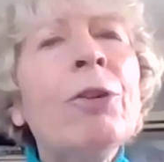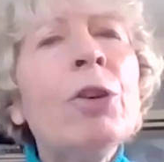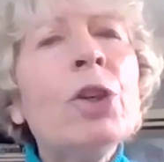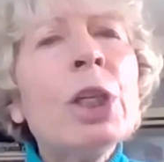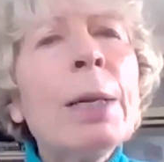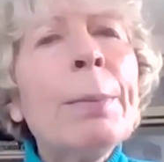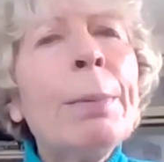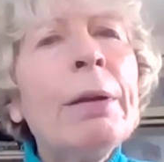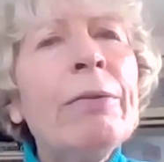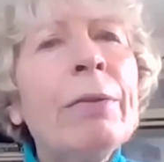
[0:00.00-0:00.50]
If you
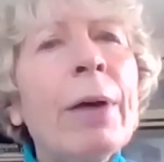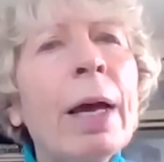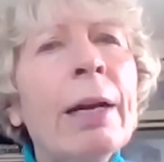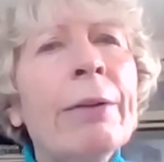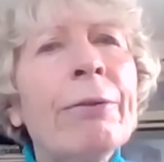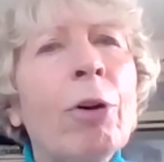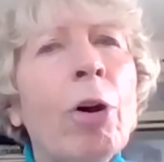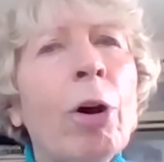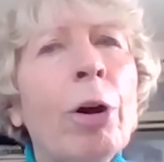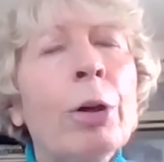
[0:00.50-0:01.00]
simply find
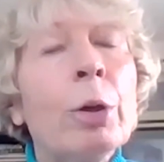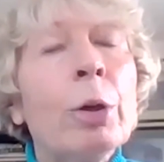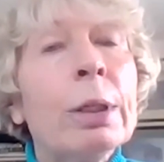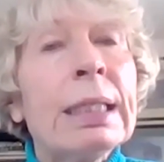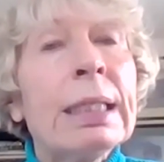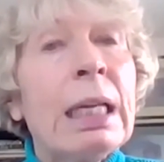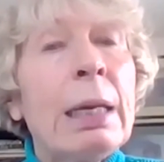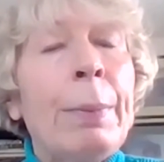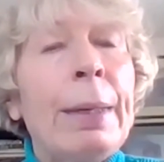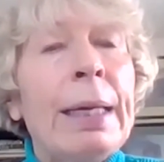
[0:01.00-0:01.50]
a fawn
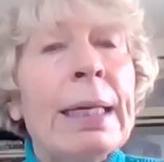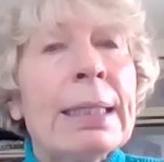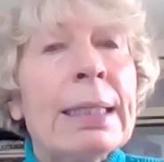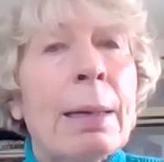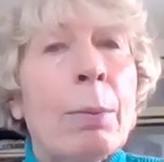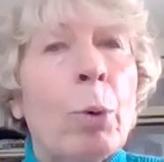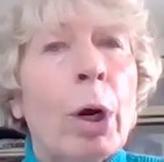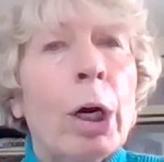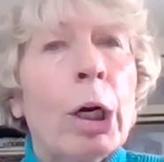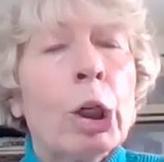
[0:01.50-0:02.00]
who's sleeping
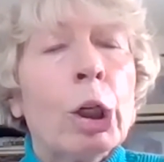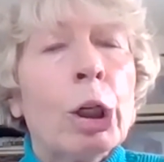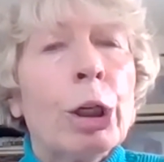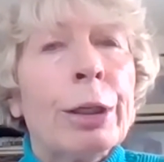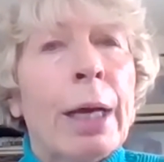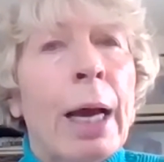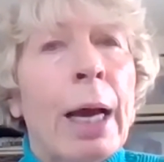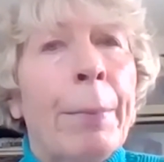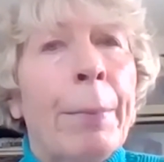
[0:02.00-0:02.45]
somewhere curled